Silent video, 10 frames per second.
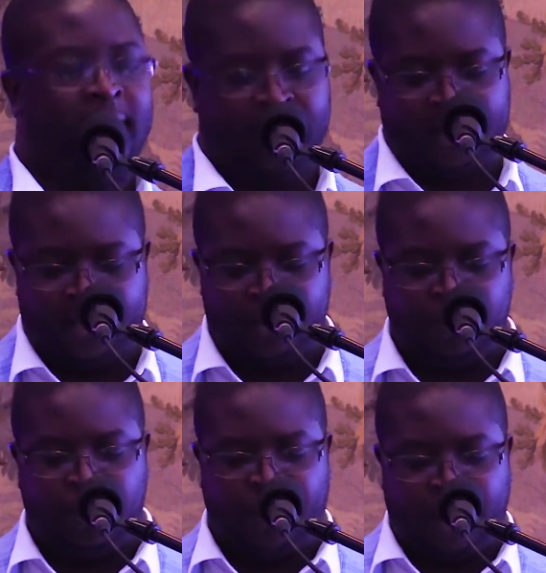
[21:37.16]
as this
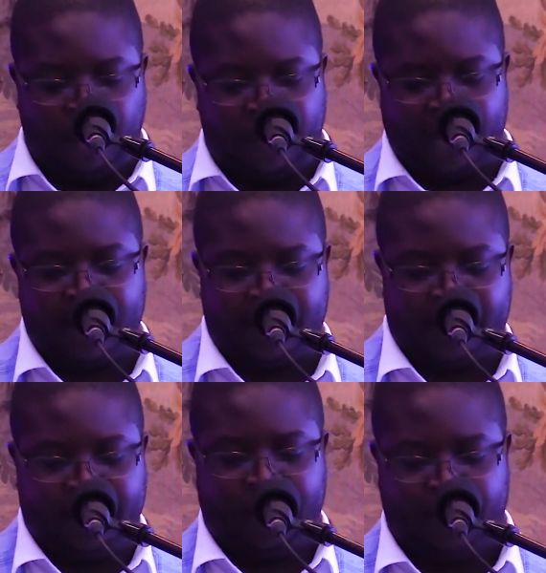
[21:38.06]
will help
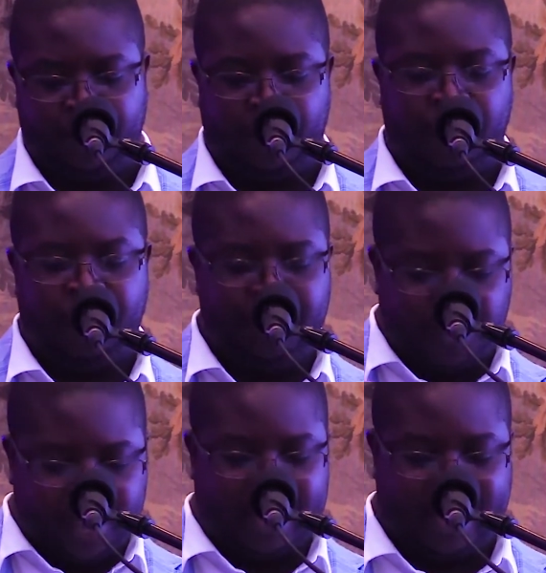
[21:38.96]
us, you know,
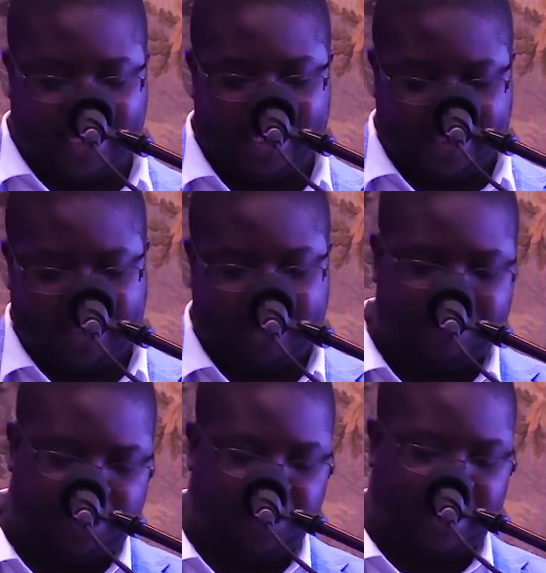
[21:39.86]
build the
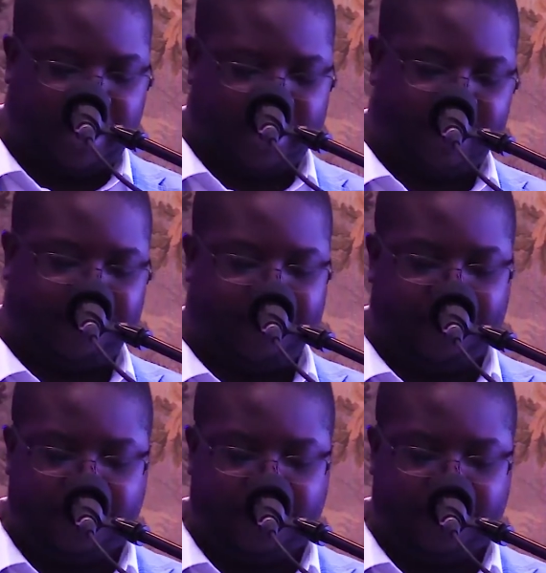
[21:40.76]
relationship between us.